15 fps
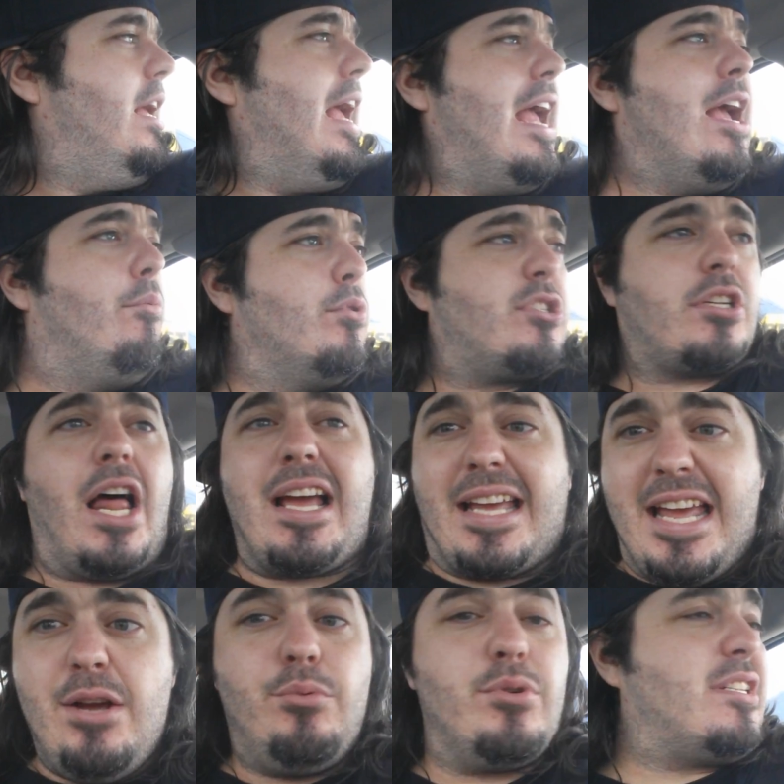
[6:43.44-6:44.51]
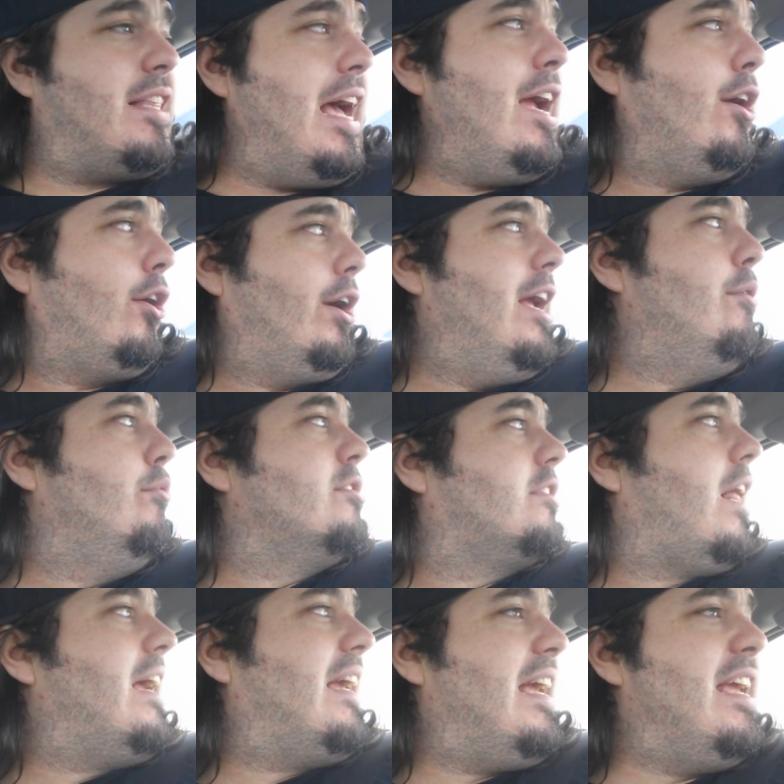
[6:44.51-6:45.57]
it was like he was there. It was
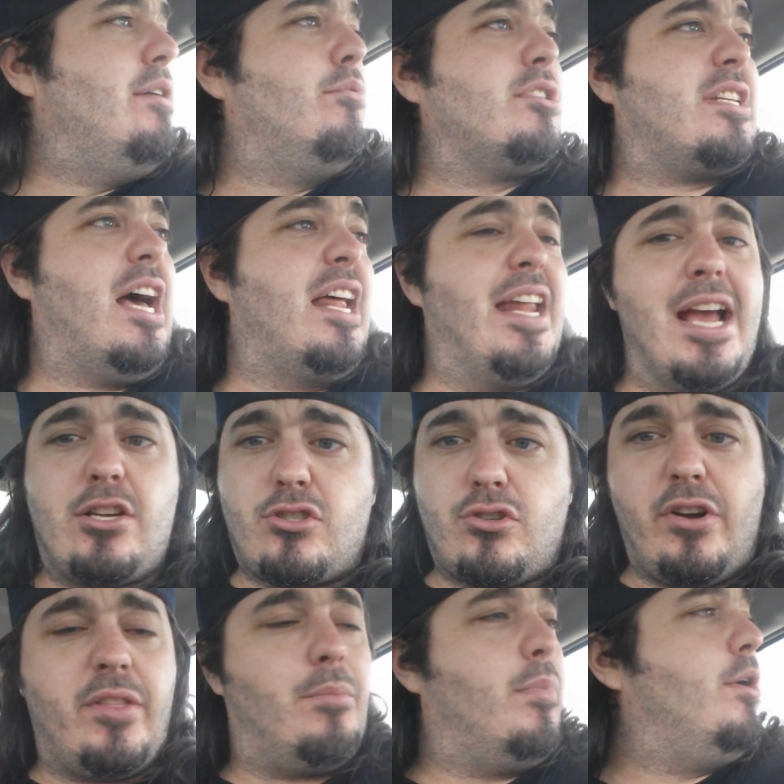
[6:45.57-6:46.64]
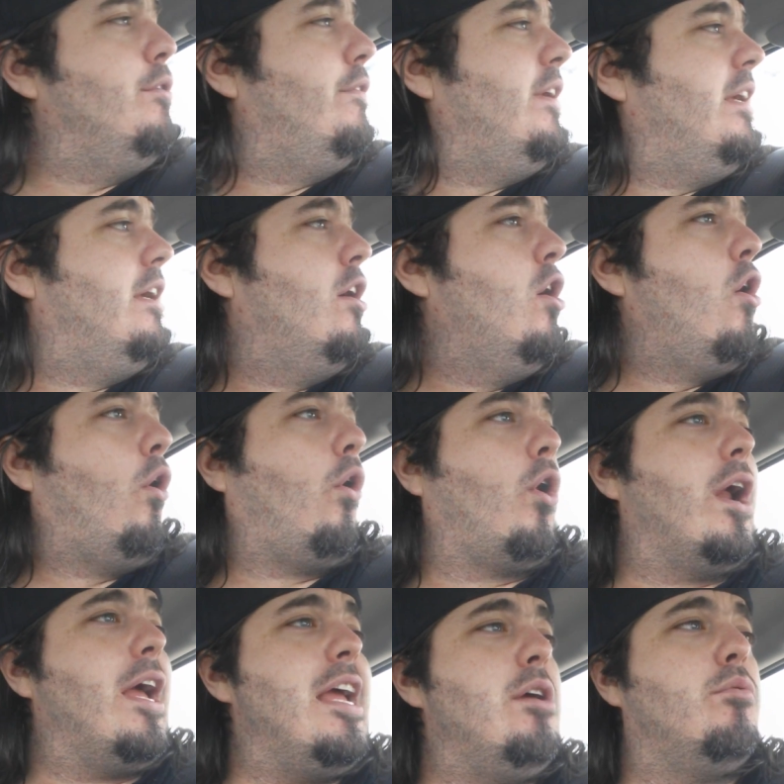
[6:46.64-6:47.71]
like he was an extra in the movie
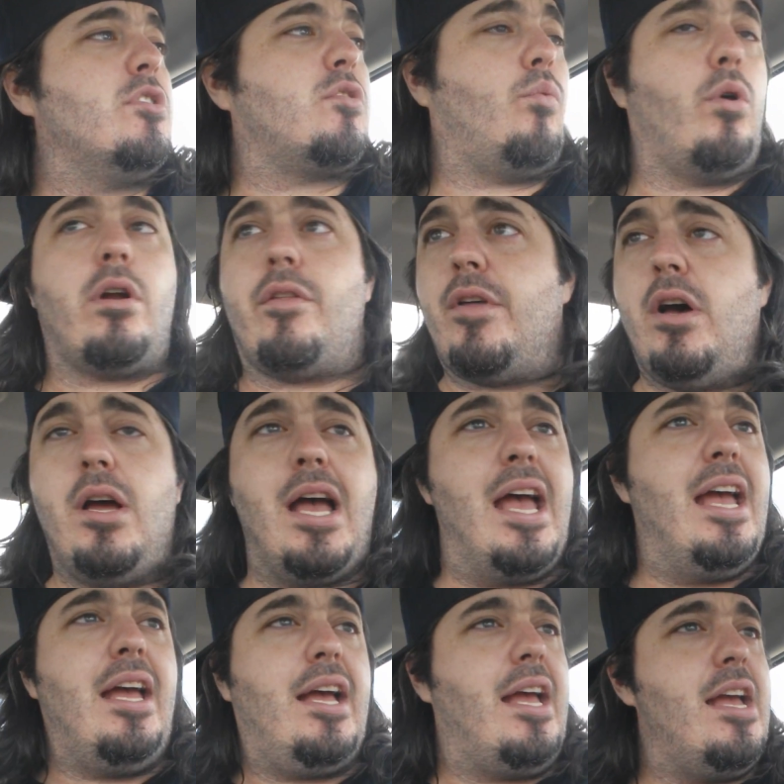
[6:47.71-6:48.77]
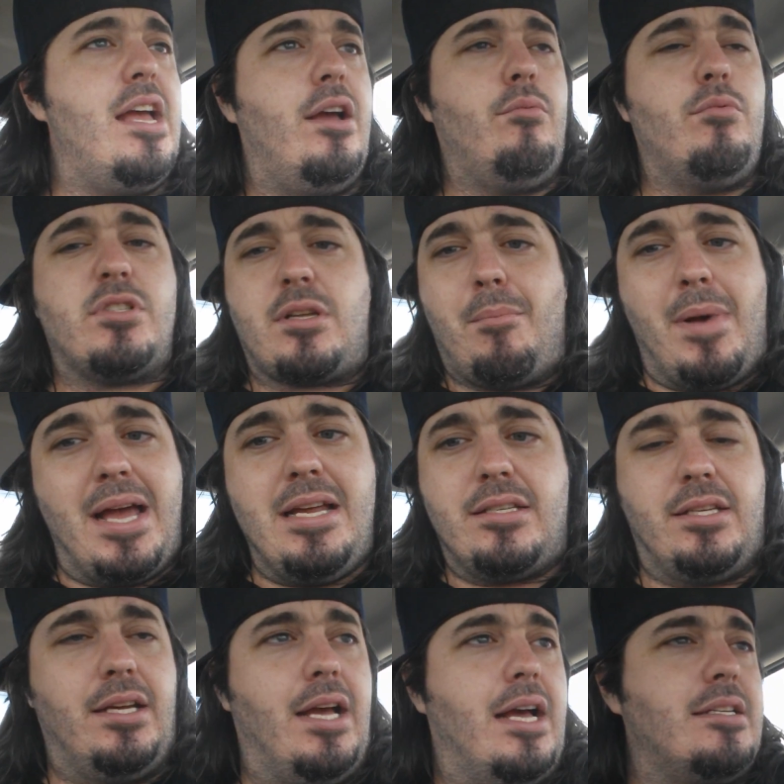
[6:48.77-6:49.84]
or he was one of the, it, it was
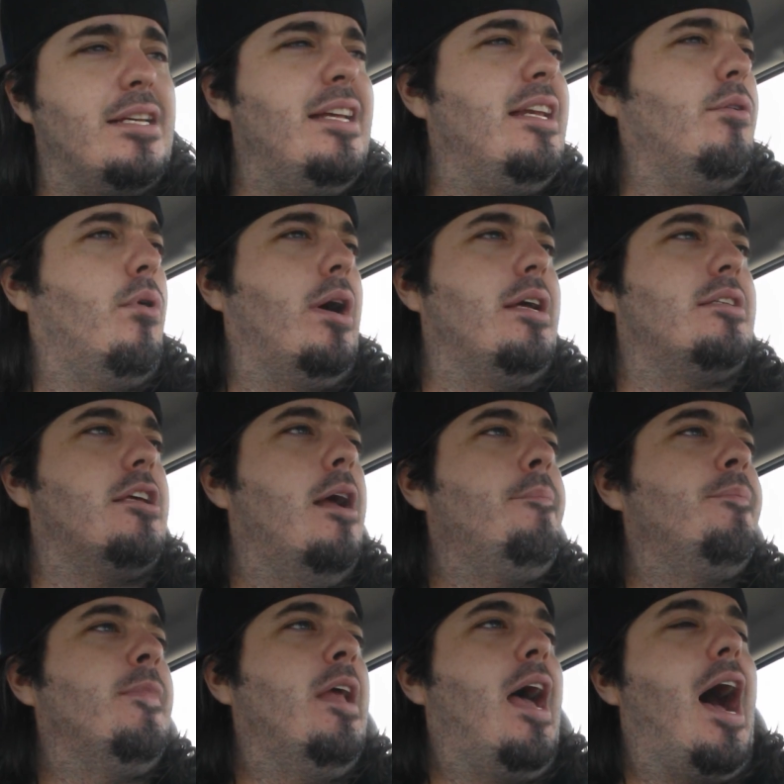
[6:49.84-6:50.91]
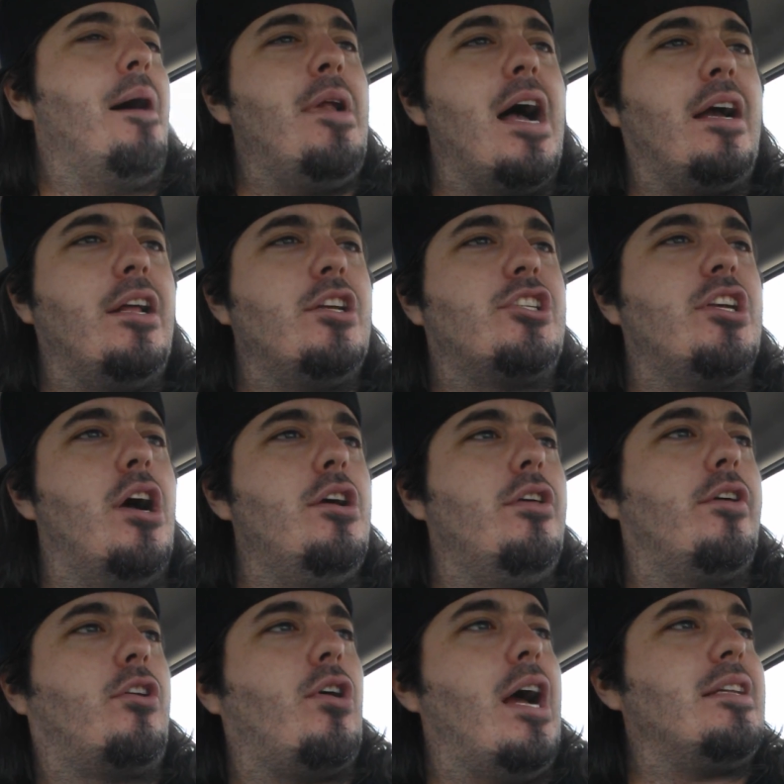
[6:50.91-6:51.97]
amazing, guys. Anyways, I'm not going to show you
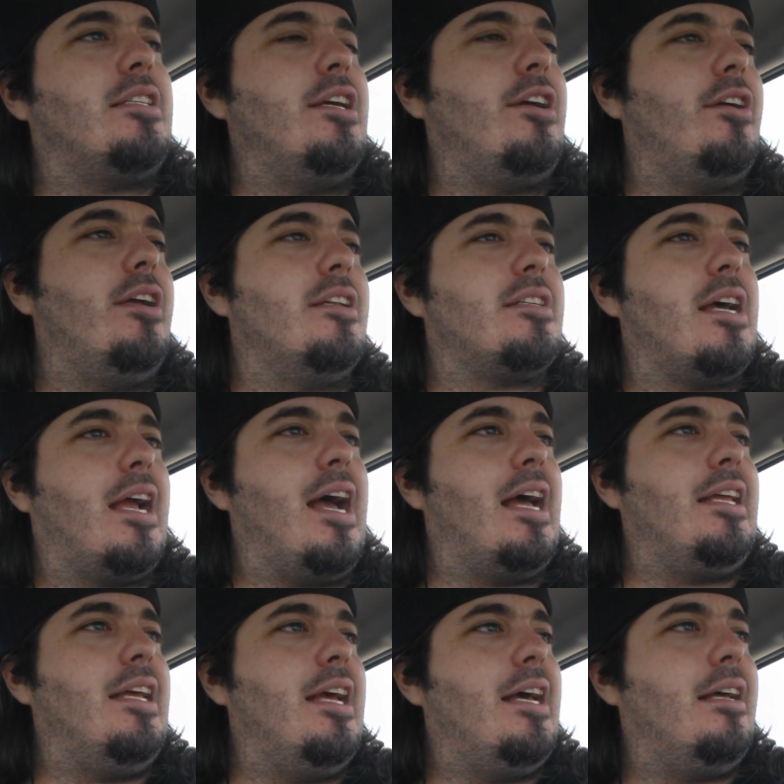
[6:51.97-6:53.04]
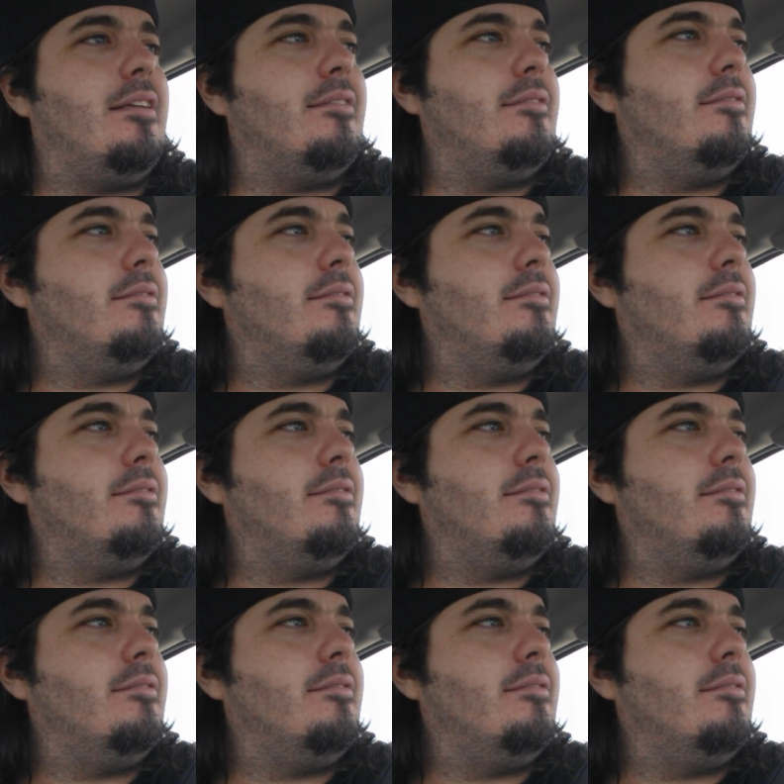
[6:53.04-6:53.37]
the criterions I got yet